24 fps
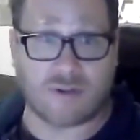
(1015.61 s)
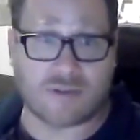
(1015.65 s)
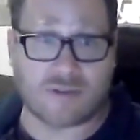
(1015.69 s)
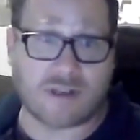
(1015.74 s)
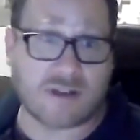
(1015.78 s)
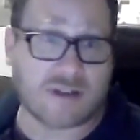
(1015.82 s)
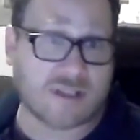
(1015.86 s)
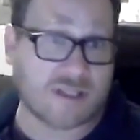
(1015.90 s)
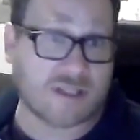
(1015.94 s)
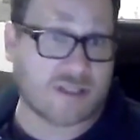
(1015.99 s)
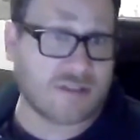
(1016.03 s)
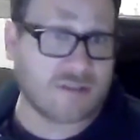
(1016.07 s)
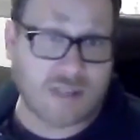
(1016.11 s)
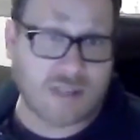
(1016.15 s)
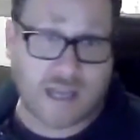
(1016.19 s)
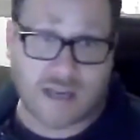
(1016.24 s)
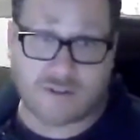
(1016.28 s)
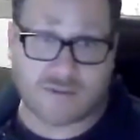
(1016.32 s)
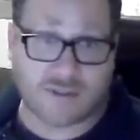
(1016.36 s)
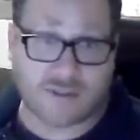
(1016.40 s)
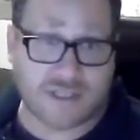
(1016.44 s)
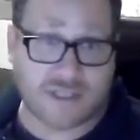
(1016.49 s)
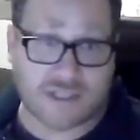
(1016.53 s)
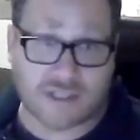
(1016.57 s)
There are still
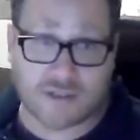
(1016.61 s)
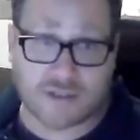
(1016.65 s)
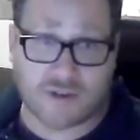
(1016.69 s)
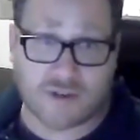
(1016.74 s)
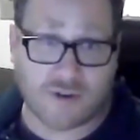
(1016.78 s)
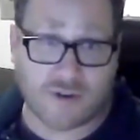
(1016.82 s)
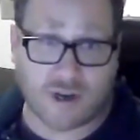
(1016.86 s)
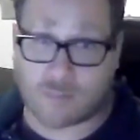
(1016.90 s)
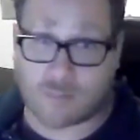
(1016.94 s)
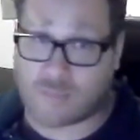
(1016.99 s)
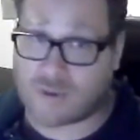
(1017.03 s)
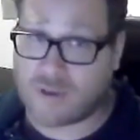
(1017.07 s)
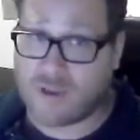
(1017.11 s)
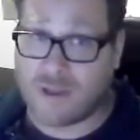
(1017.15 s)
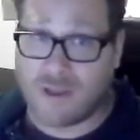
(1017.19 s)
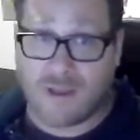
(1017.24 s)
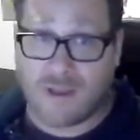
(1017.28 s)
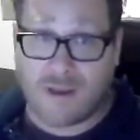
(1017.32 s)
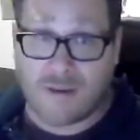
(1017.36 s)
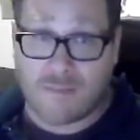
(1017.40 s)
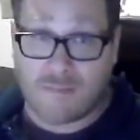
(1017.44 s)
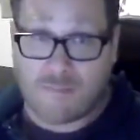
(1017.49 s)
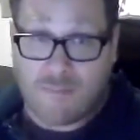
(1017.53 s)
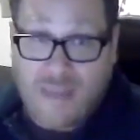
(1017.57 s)
countries in Europe,
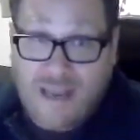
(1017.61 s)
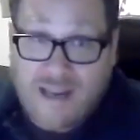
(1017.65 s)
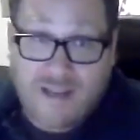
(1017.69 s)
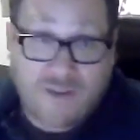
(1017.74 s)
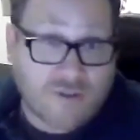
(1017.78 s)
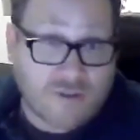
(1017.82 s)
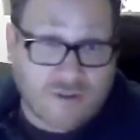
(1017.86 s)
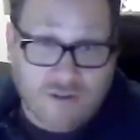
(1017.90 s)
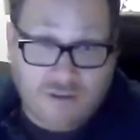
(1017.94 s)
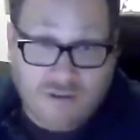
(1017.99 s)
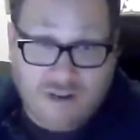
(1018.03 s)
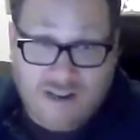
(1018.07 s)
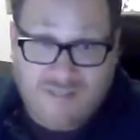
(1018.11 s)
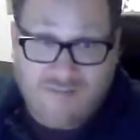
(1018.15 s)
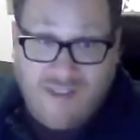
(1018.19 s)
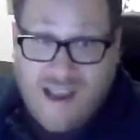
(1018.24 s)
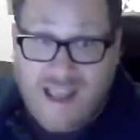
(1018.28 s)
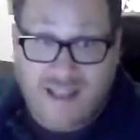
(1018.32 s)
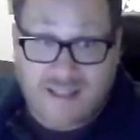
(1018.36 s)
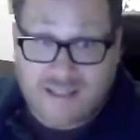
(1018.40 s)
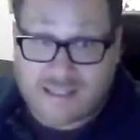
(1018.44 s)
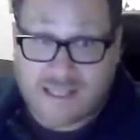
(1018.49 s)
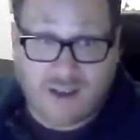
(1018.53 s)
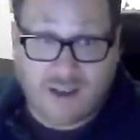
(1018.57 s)
major
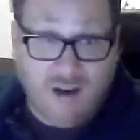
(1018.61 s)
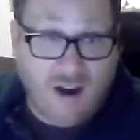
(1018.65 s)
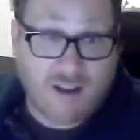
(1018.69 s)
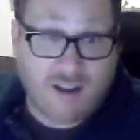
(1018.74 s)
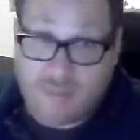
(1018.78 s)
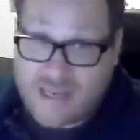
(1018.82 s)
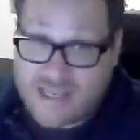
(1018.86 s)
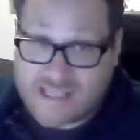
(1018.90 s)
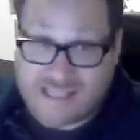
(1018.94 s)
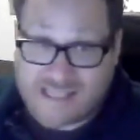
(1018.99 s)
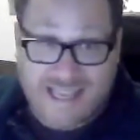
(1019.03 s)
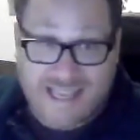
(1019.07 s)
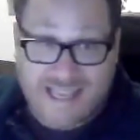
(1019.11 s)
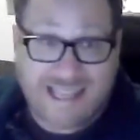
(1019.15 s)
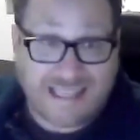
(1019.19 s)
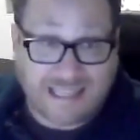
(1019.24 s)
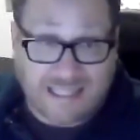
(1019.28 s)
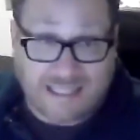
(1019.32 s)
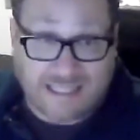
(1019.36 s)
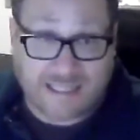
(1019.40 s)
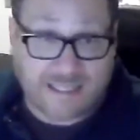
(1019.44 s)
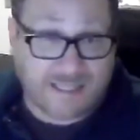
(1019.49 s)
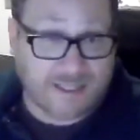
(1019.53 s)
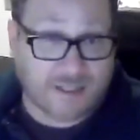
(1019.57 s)
advanced economies,
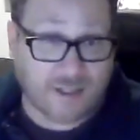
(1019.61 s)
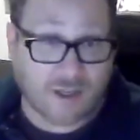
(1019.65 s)
Italy,